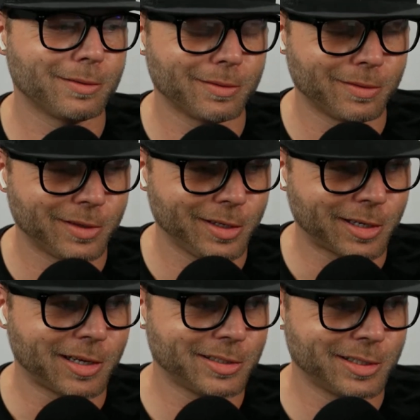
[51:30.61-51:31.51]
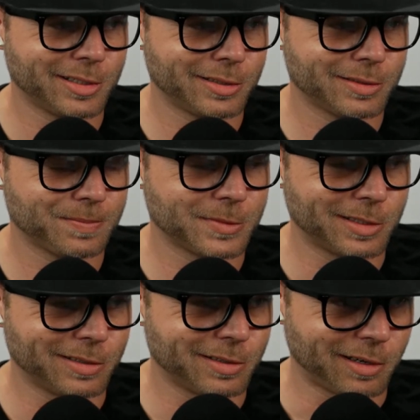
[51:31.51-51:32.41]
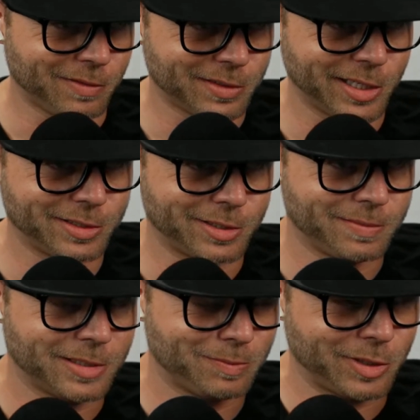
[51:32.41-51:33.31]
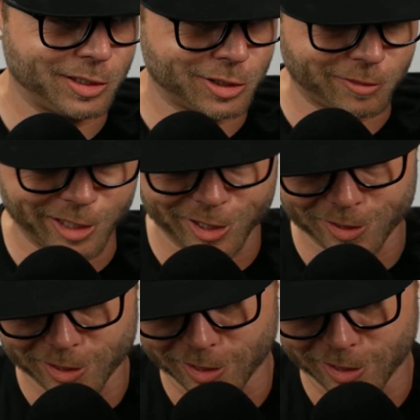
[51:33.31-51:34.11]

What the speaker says: the contents of this answer that's being generated.